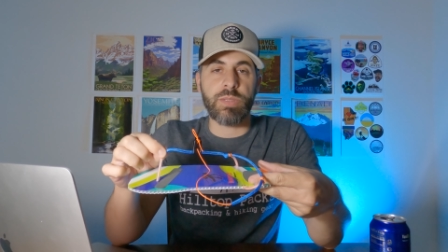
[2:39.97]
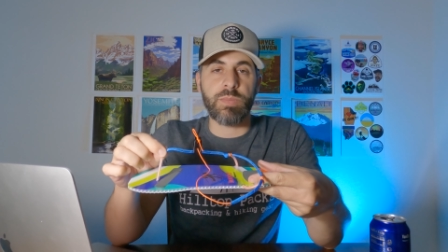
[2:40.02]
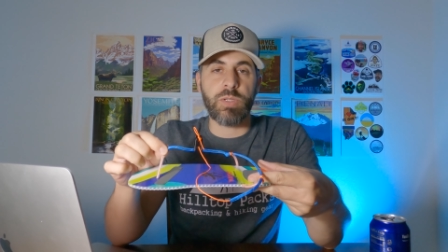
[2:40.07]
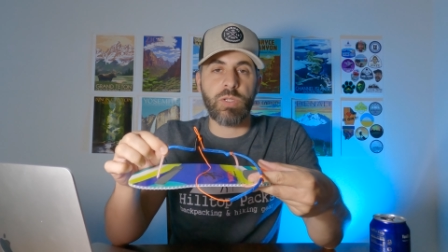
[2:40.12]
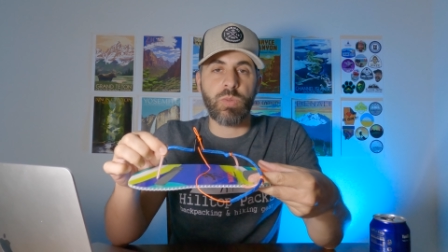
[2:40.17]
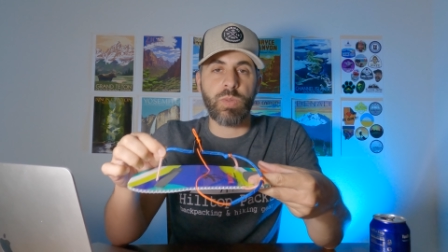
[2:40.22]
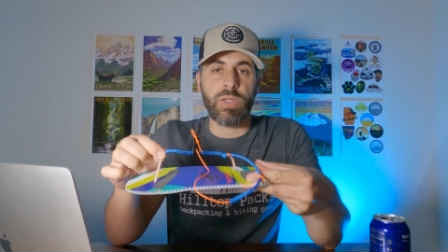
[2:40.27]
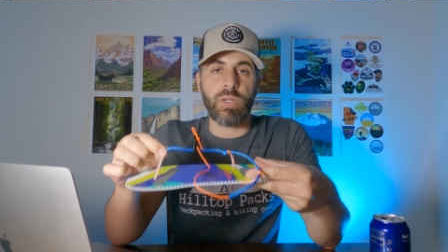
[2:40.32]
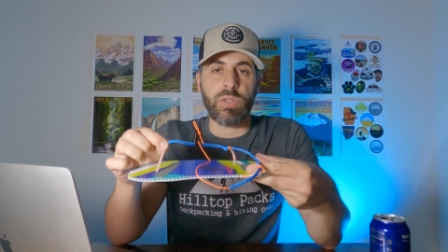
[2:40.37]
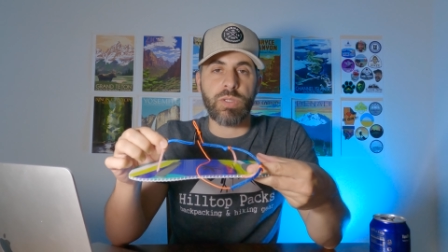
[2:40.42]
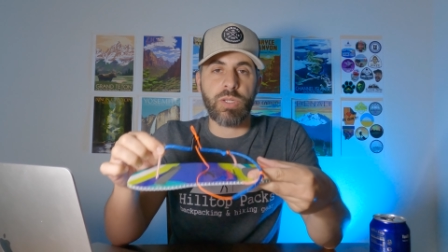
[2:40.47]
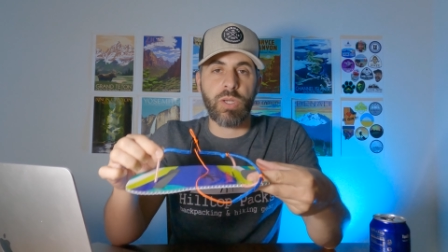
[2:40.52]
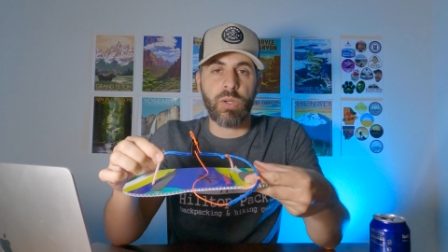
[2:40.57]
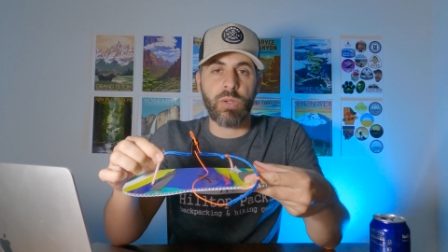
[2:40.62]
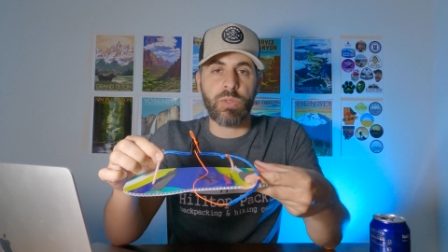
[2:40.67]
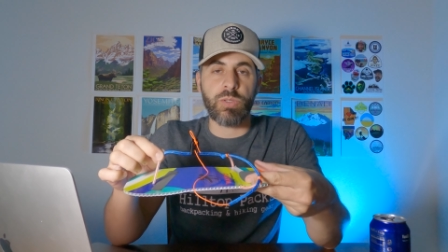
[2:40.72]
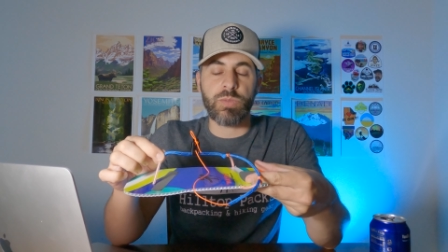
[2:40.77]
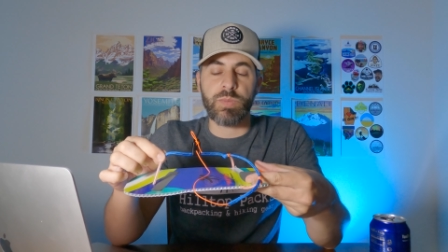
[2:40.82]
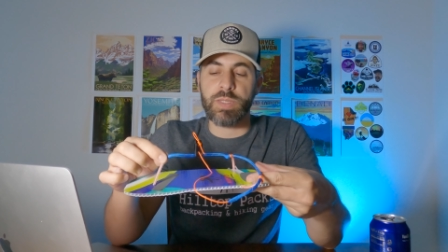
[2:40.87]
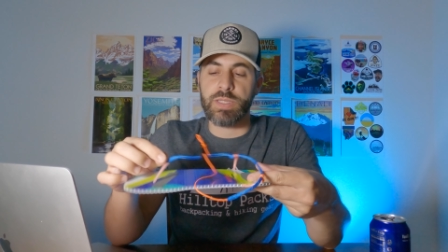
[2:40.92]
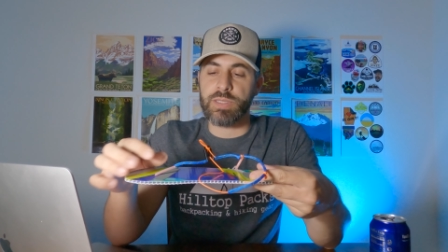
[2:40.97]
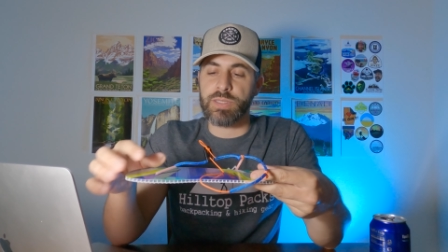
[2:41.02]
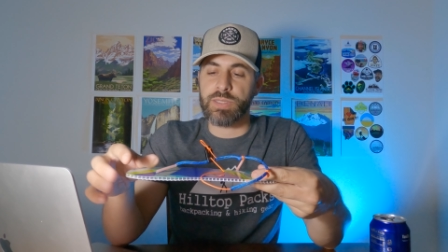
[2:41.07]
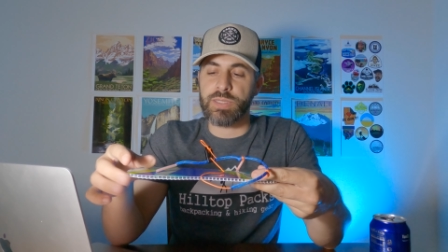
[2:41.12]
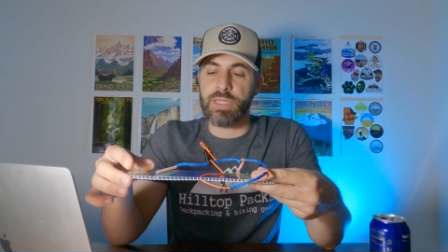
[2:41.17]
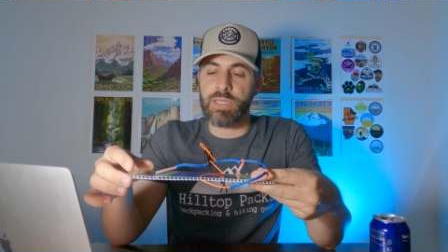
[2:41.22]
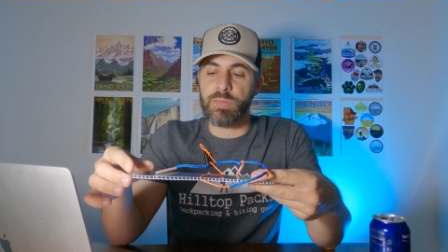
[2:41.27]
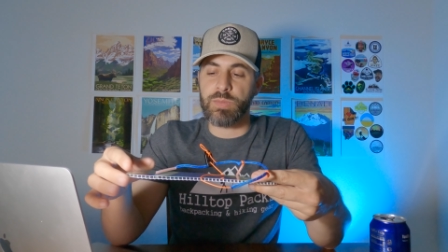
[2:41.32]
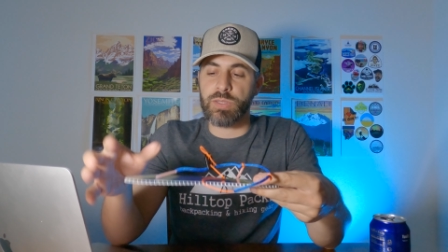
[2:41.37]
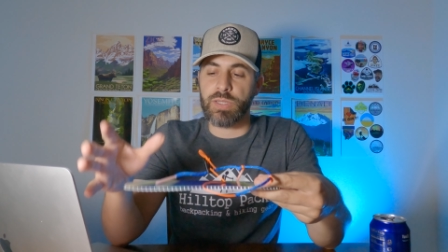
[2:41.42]
in between your toes because it
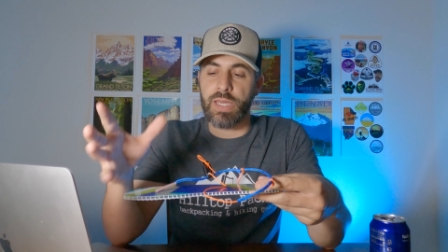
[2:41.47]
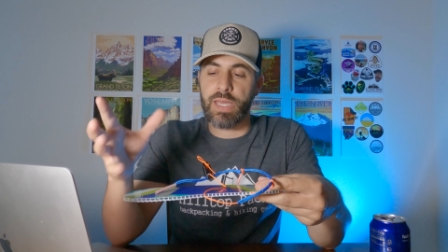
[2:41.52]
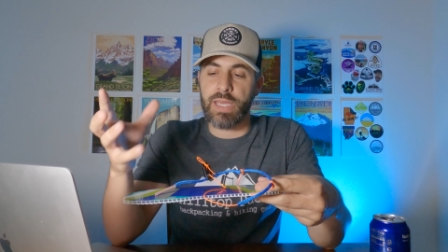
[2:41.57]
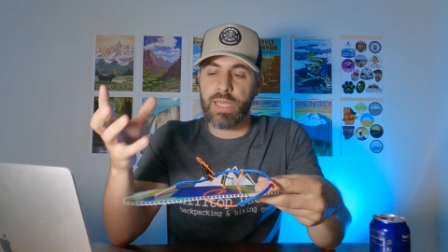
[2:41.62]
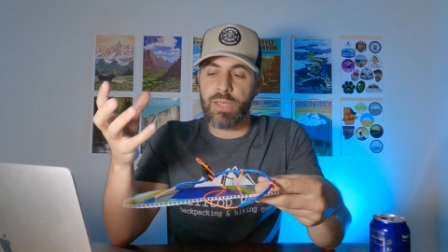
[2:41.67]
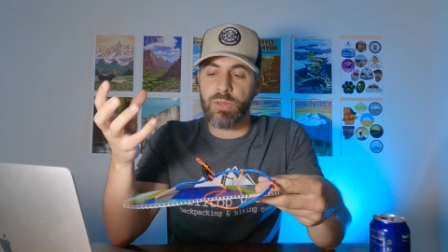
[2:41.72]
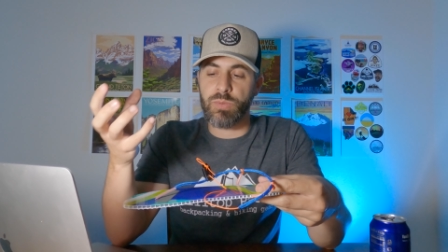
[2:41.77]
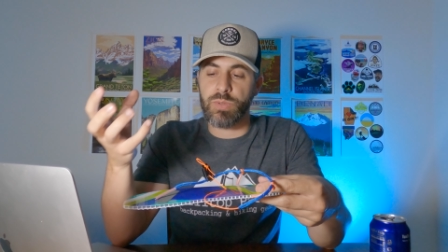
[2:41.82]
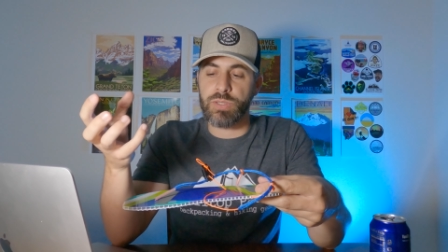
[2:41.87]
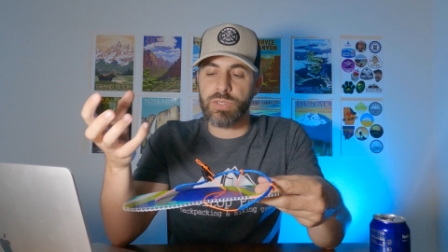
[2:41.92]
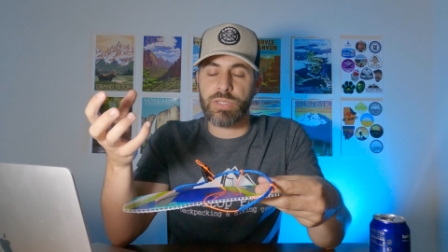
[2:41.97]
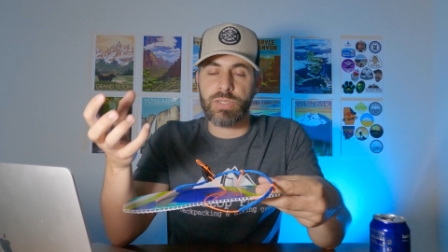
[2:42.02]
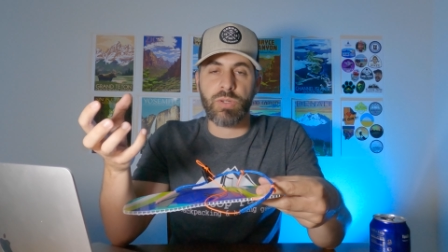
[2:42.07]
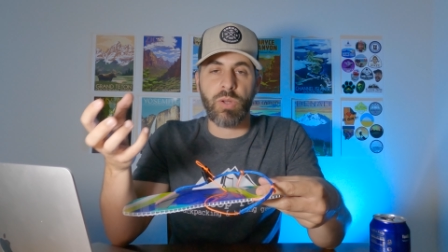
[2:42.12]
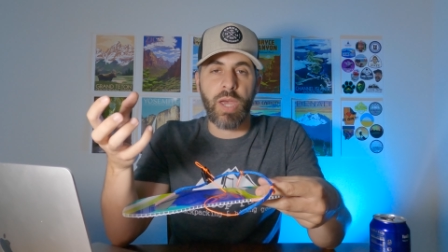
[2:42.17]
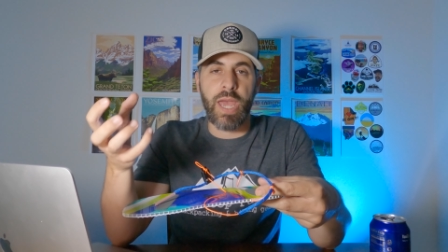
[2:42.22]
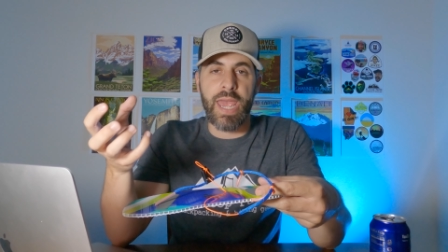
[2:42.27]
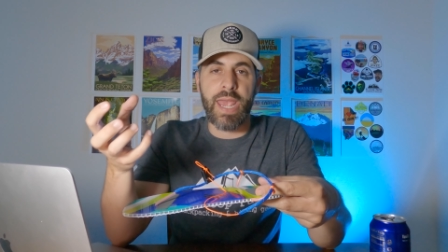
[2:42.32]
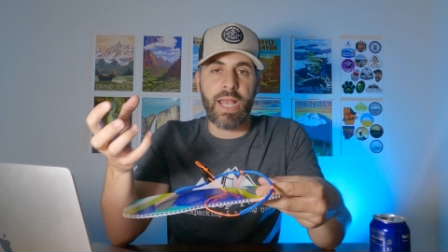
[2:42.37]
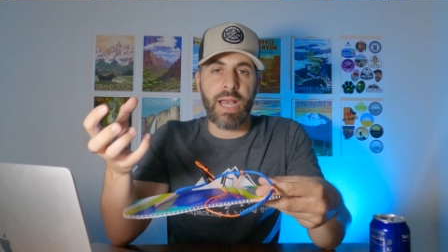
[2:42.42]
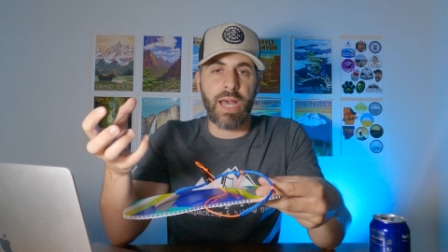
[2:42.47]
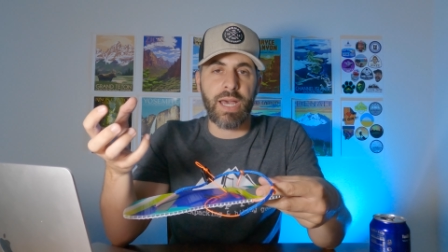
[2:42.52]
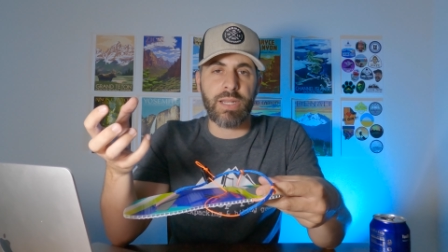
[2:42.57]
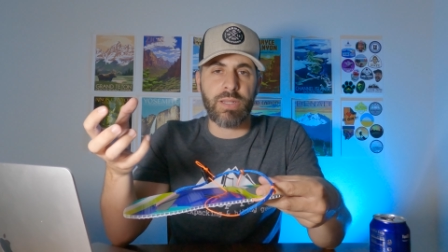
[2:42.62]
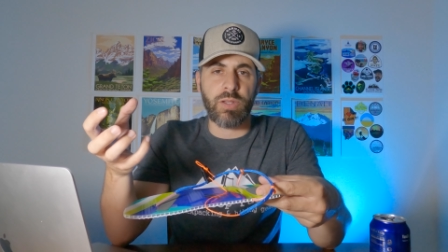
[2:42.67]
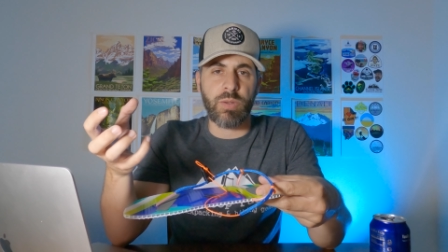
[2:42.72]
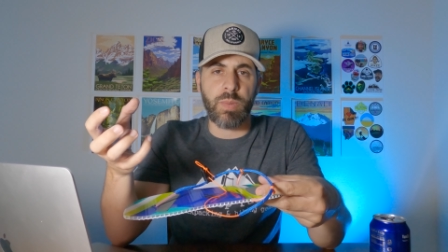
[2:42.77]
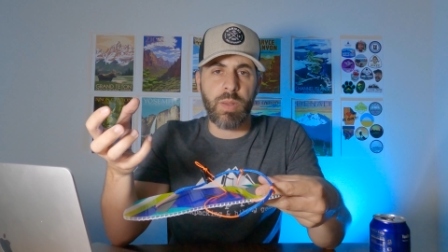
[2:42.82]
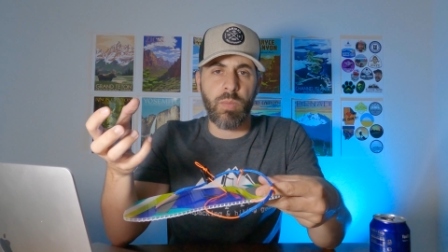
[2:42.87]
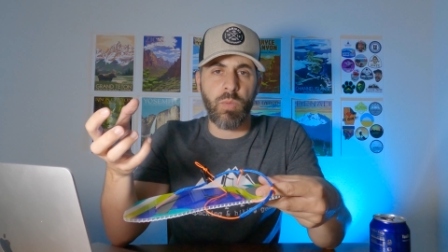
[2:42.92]
seems like it would just hang on a
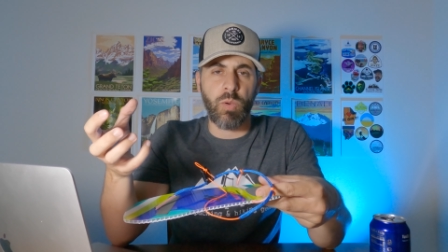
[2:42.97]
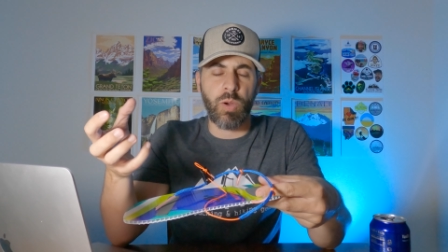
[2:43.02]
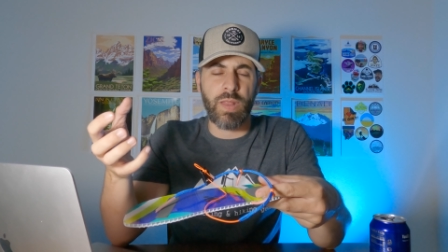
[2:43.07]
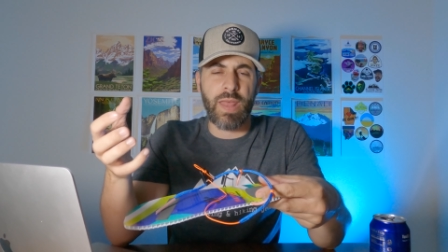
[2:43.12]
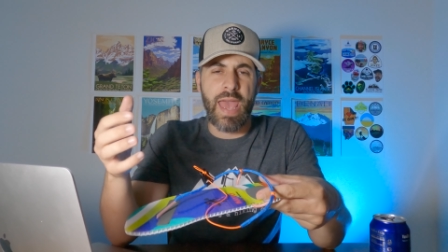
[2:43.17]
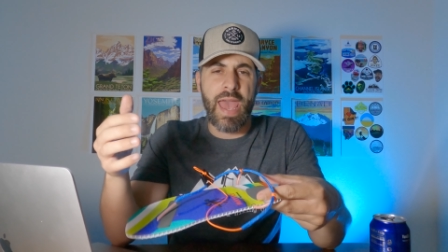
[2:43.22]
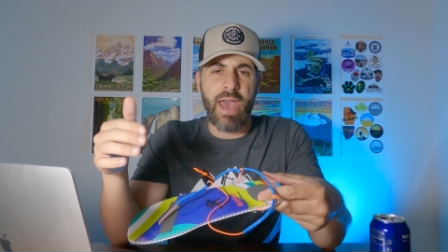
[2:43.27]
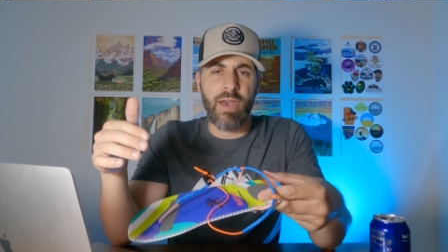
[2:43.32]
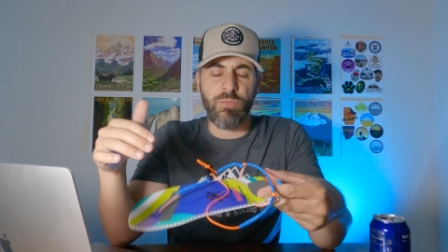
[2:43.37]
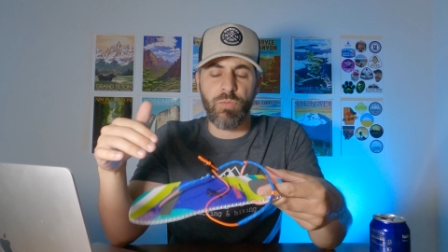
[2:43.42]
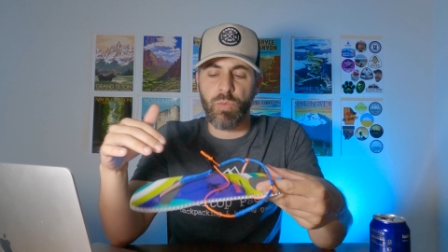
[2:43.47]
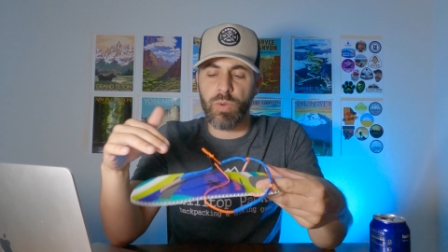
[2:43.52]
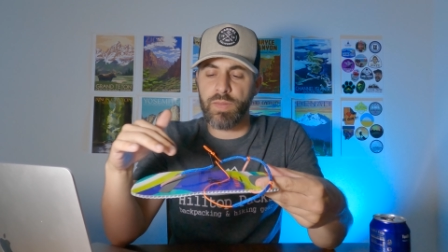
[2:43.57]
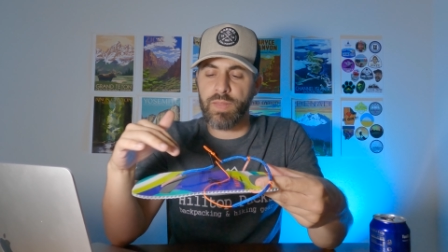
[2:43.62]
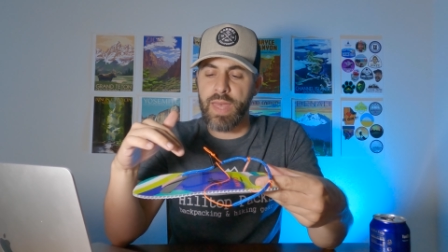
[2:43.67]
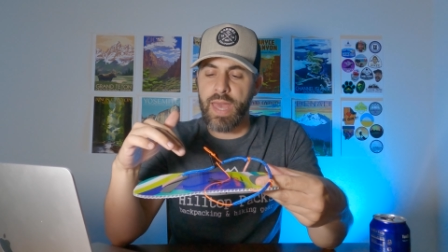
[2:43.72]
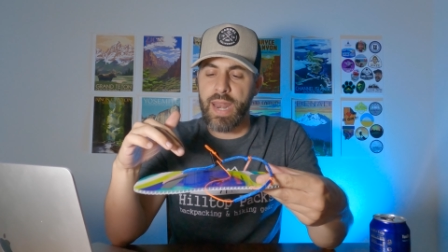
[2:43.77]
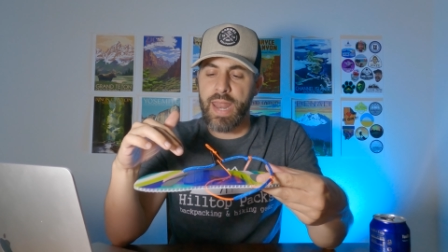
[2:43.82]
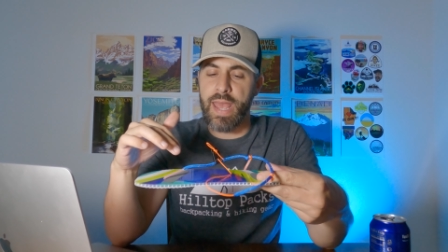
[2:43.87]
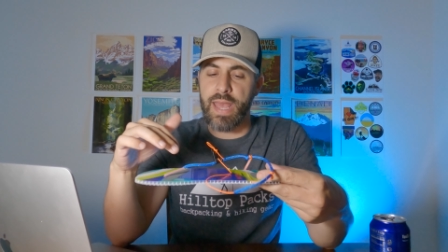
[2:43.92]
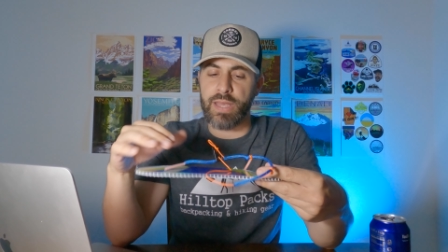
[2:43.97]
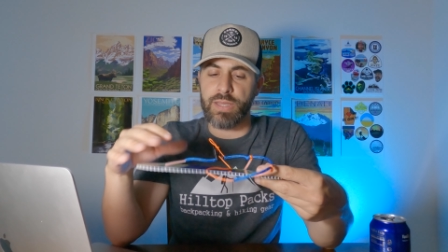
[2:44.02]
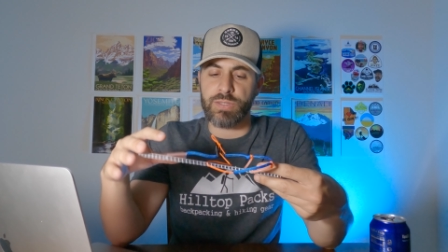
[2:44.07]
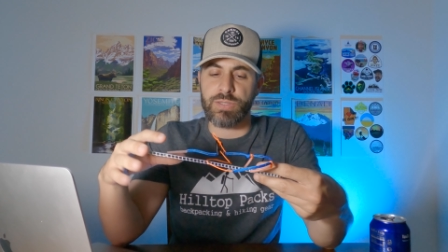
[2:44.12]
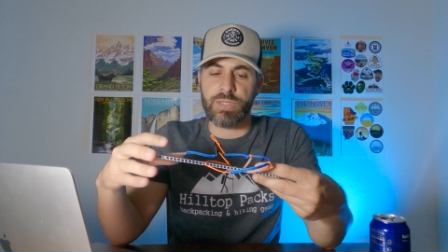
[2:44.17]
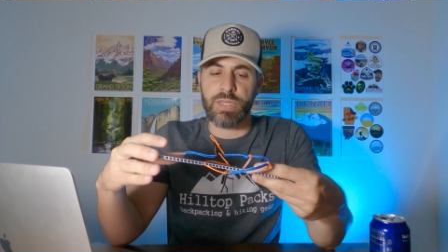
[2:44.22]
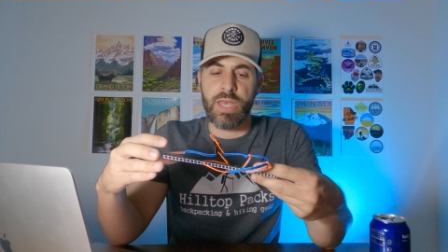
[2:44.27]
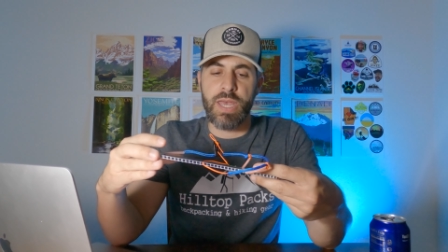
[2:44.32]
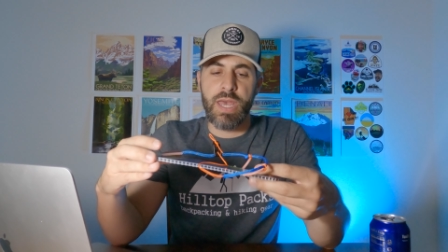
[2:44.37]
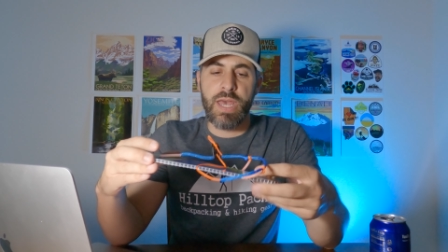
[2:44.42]
little bit more. They have one that
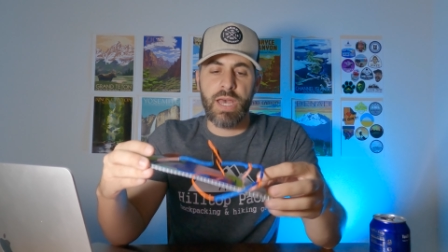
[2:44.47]
has